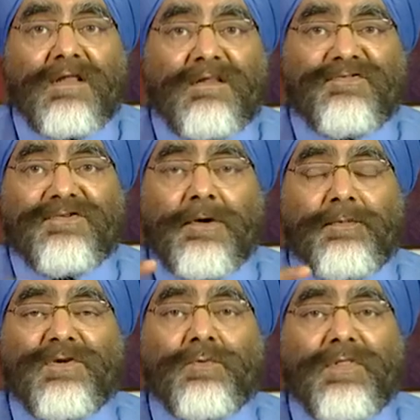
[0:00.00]
The
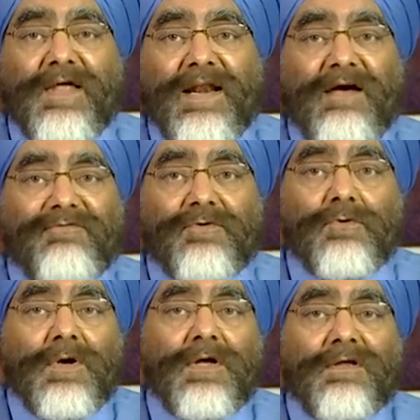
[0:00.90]
surplus would then have
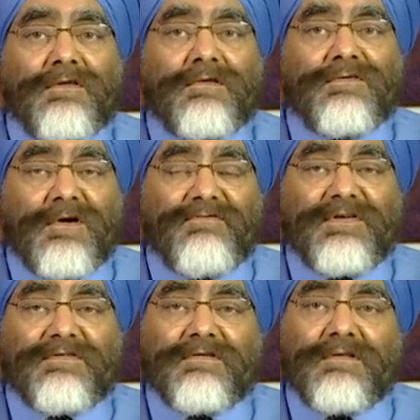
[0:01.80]
to
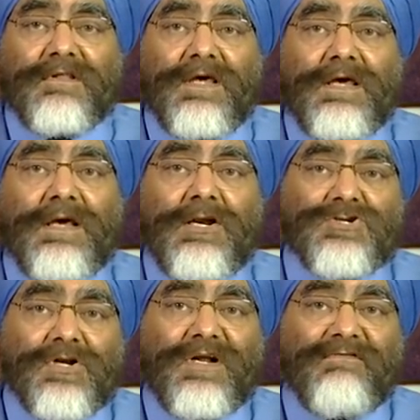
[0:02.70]
service the
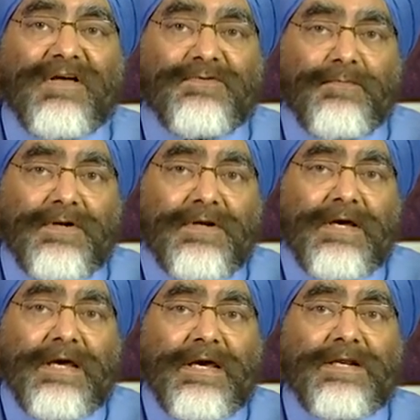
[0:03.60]
initial investment
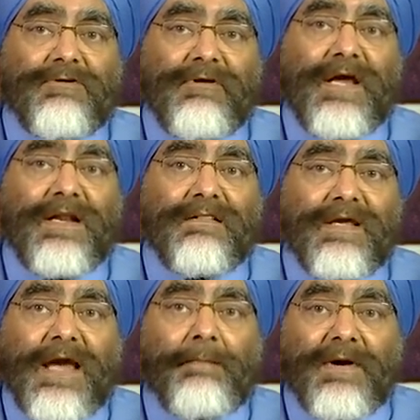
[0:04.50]
in creating the
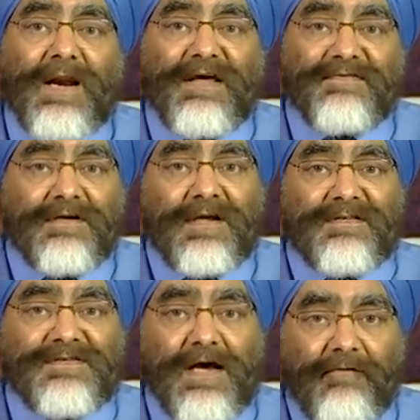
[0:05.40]
capital asset
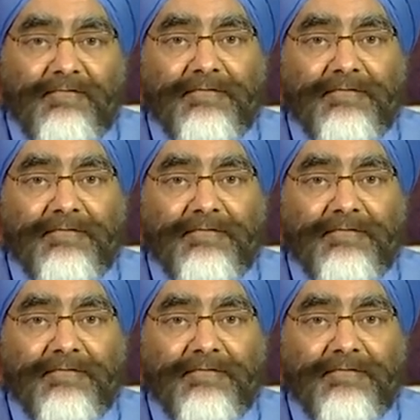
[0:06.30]
itself.